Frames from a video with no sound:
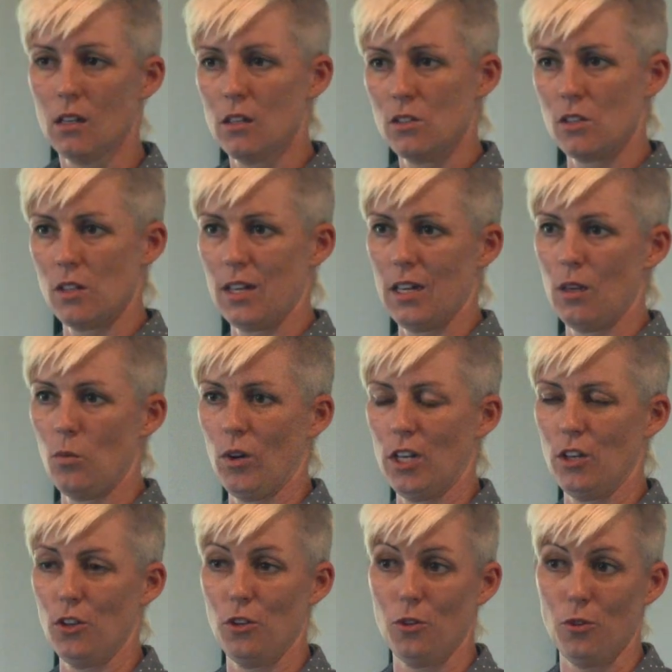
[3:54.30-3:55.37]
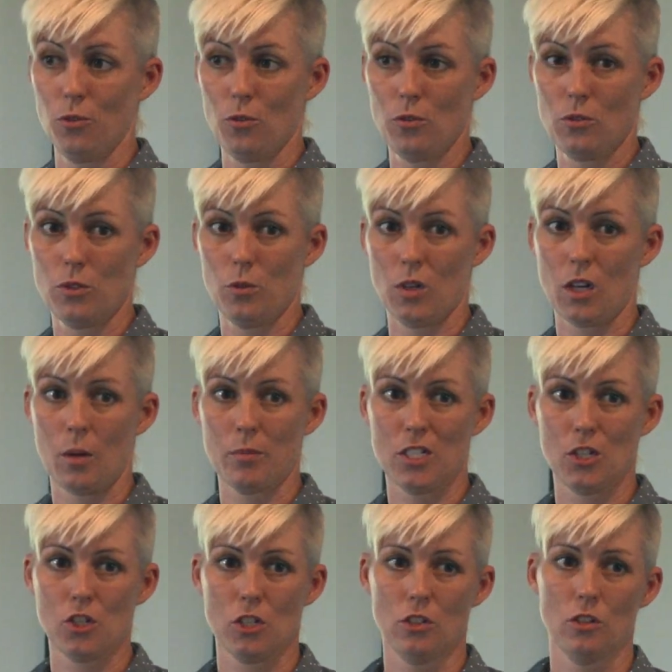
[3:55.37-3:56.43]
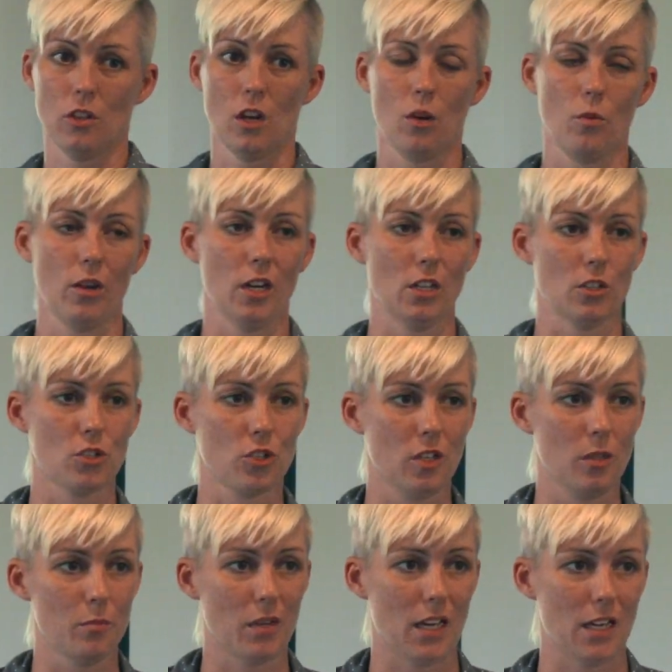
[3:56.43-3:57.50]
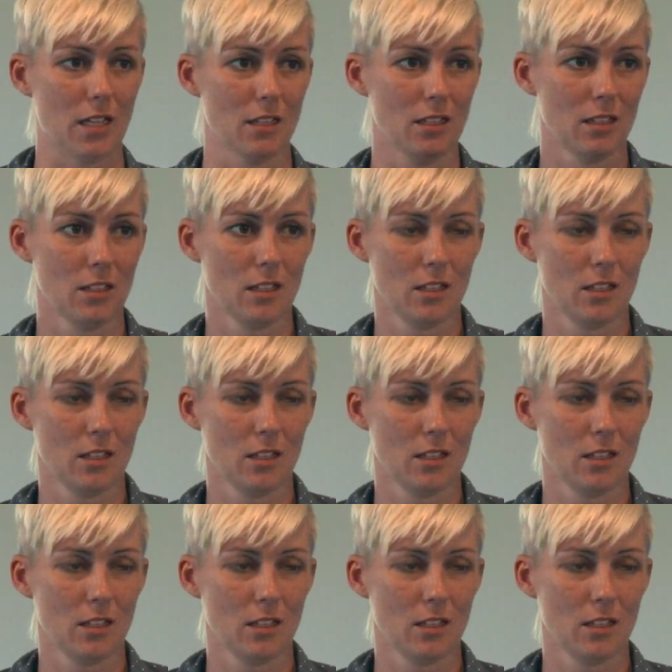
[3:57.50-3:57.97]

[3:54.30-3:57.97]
So that when you do a competition and you're not wearing a treat bag,